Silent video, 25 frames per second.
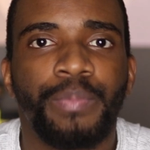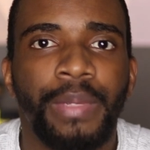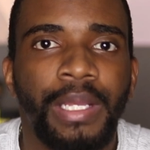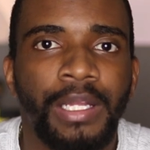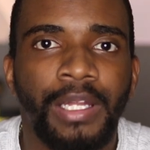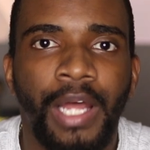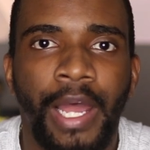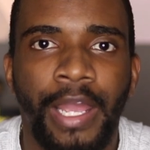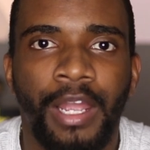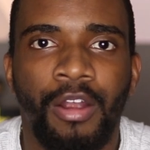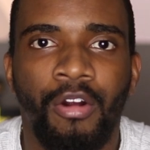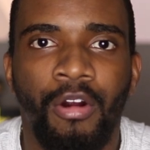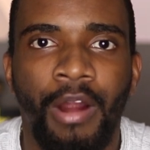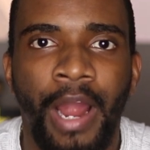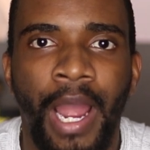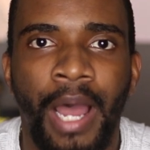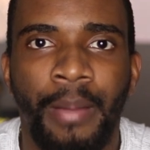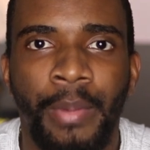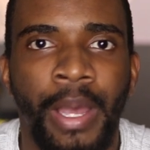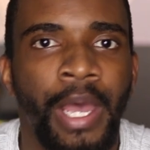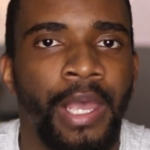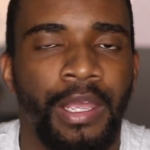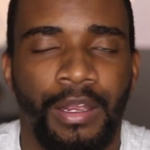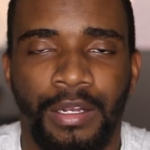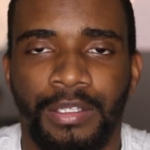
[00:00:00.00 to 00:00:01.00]
me like
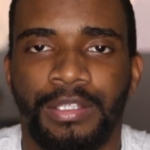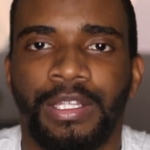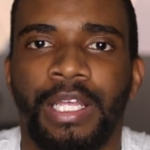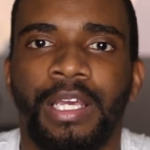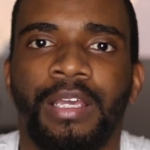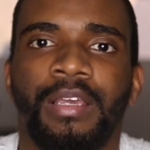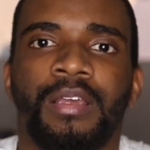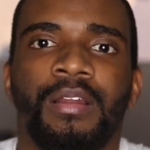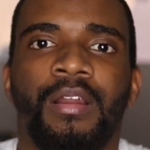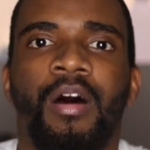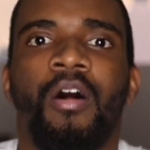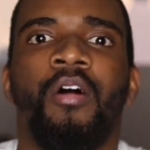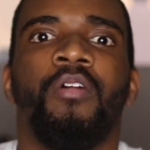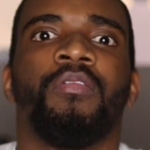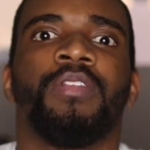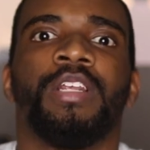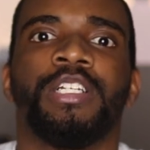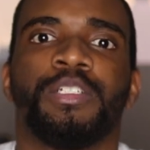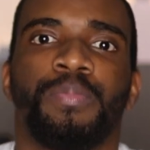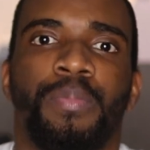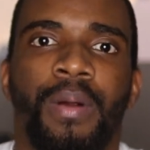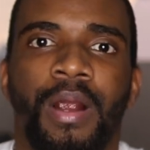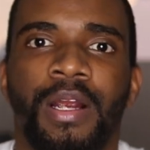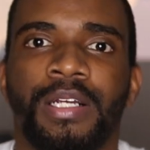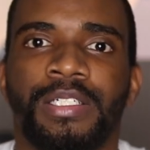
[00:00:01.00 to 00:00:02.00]
crap. You're thinking, oh,
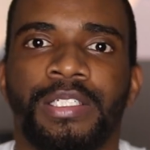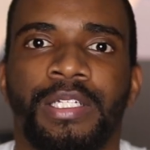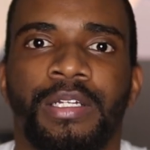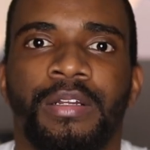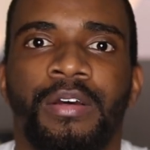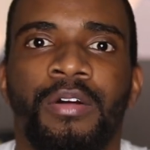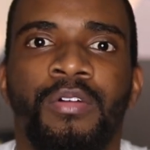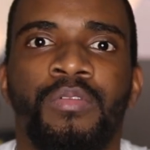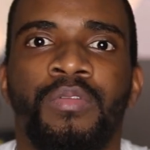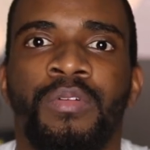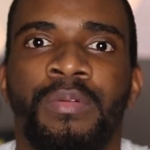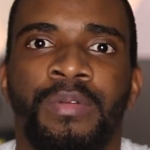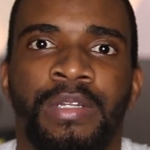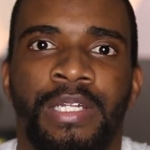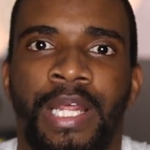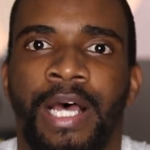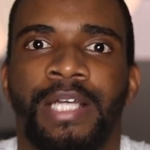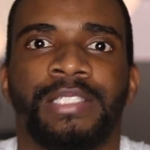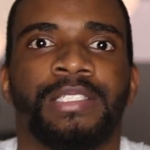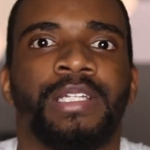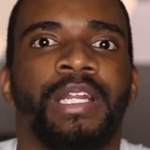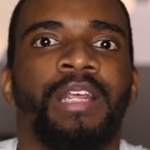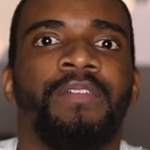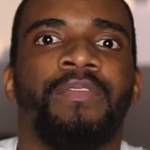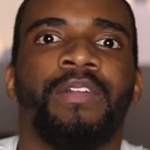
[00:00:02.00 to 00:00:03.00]
this person who
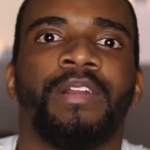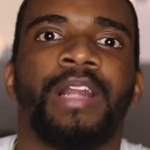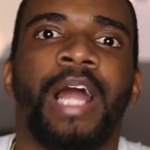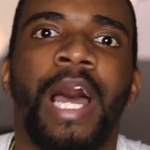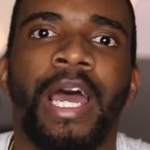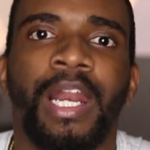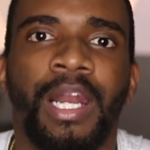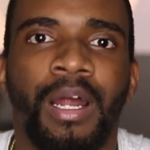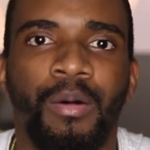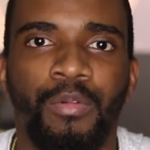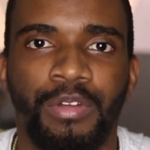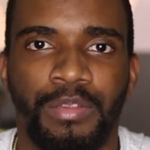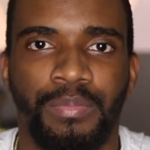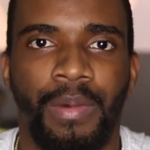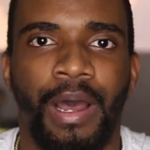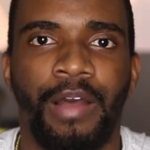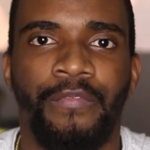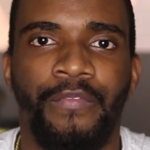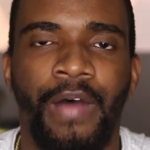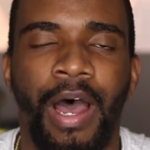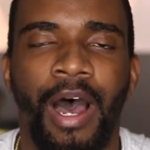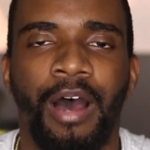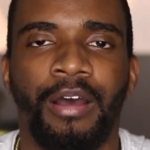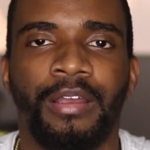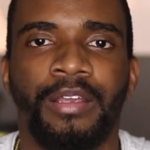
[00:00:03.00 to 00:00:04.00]
doesn't even line up with my
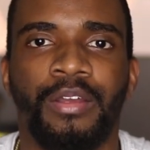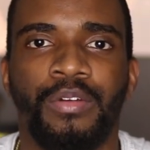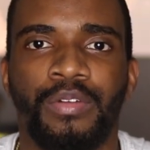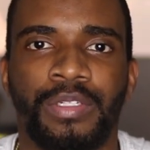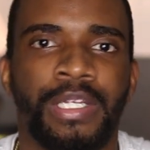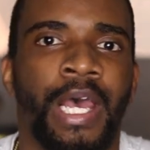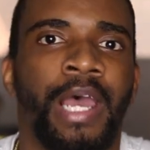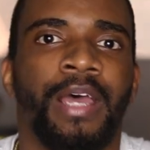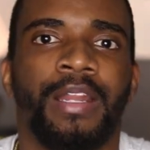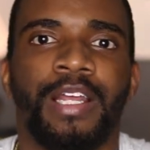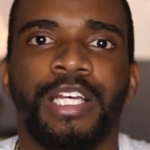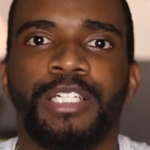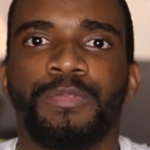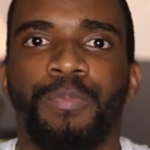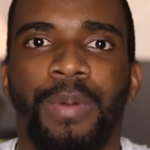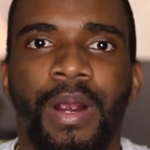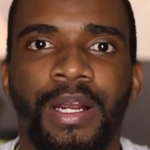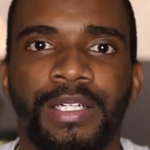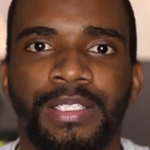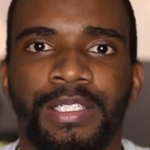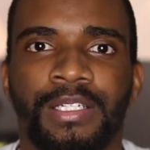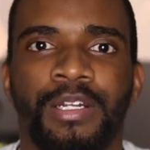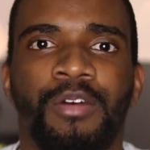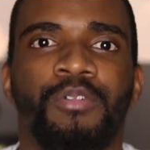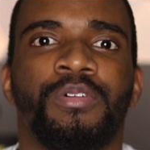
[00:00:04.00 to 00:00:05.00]
values. This
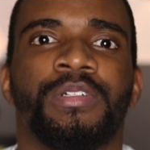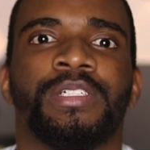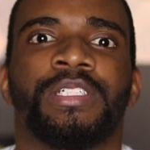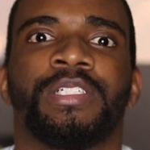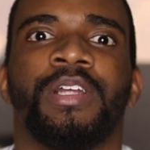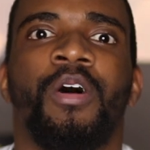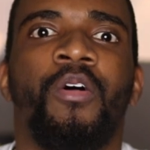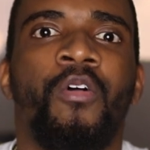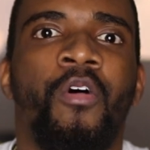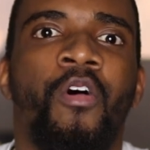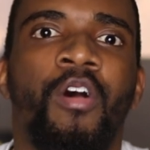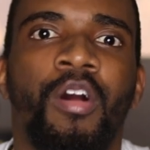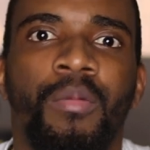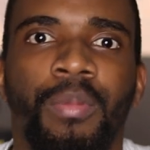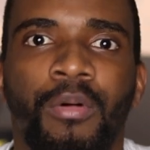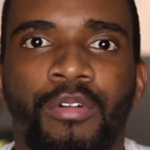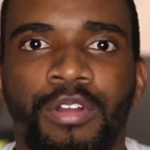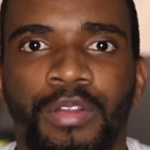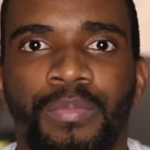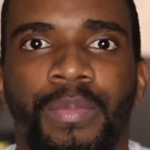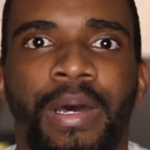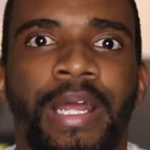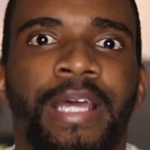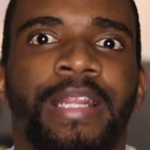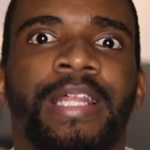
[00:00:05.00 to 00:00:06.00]
person who is so horrible
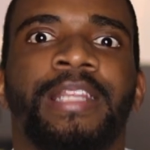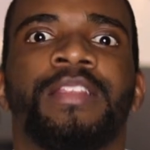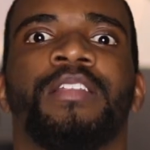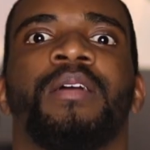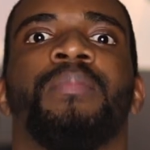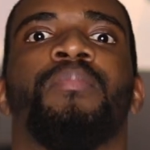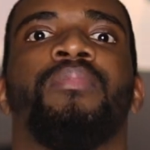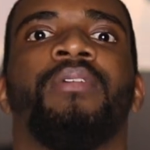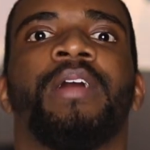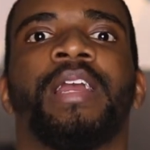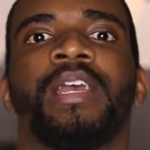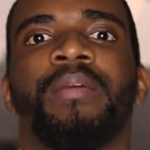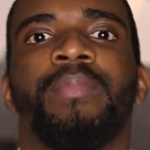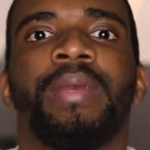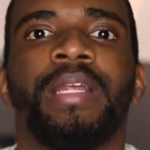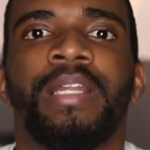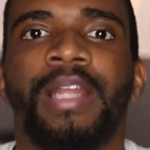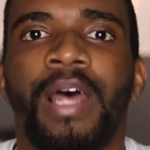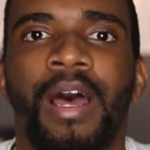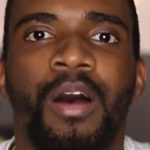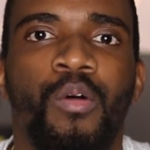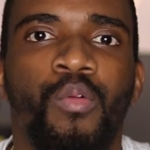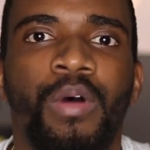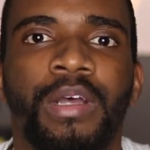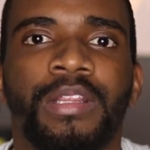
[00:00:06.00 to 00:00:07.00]
with money that they're bringing me
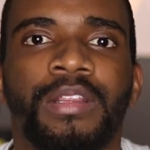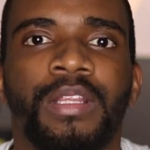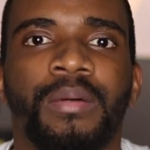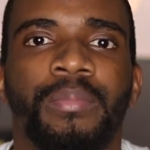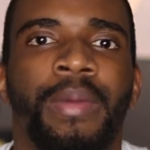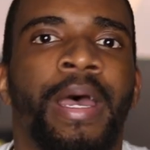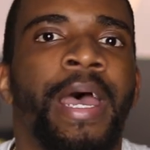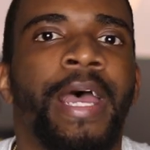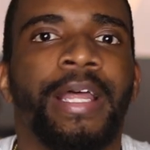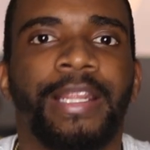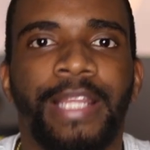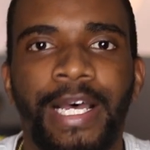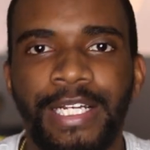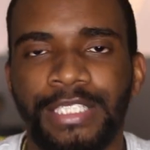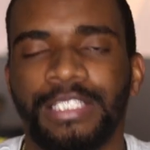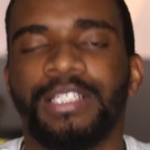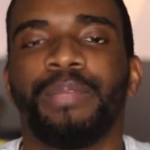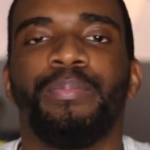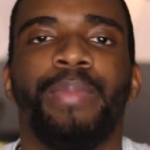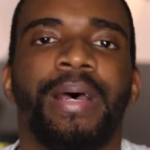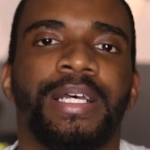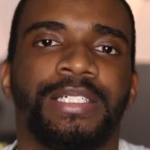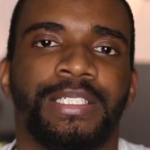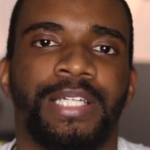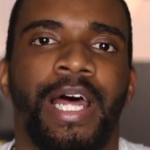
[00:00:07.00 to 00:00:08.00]
down with them. That's the
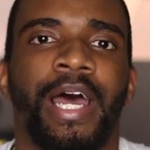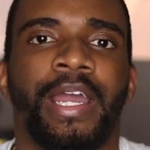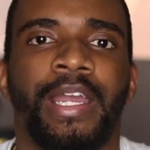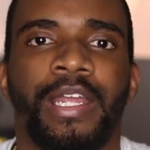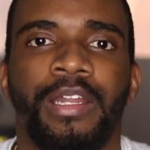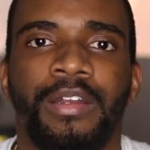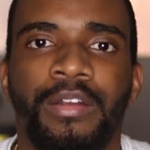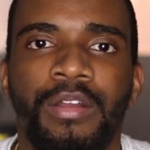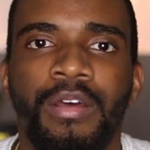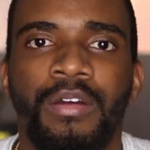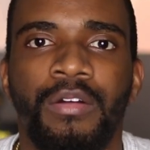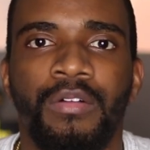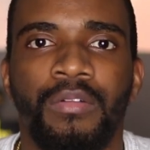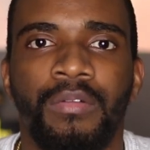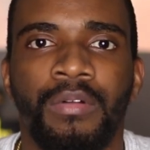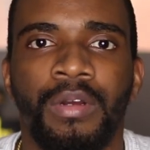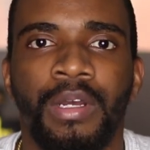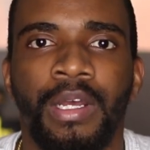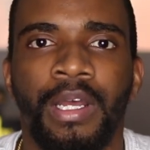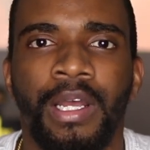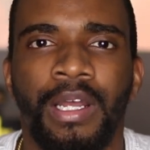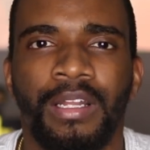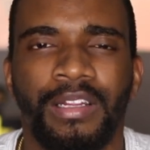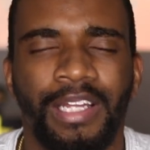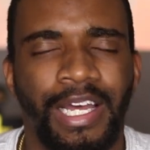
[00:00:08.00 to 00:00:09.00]
best I can do.
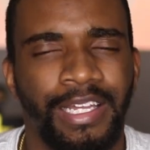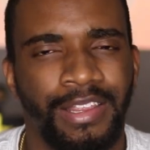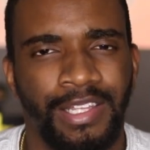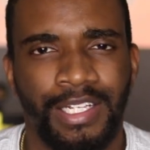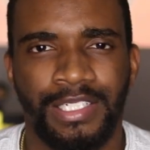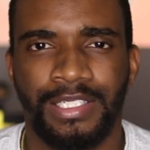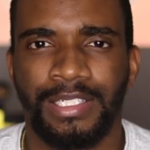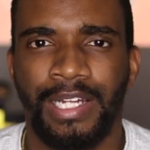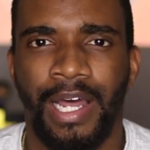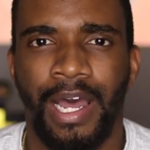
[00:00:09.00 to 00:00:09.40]
Like there's